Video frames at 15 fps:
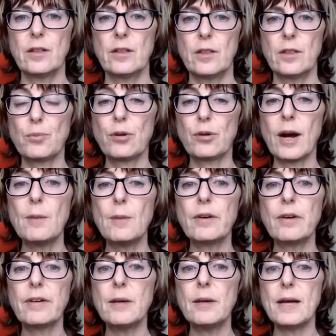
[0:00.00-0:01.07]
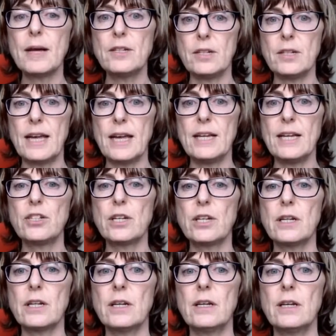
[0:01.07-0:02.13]
the primary
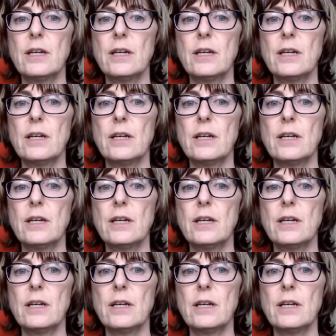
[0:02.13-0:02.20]
imagination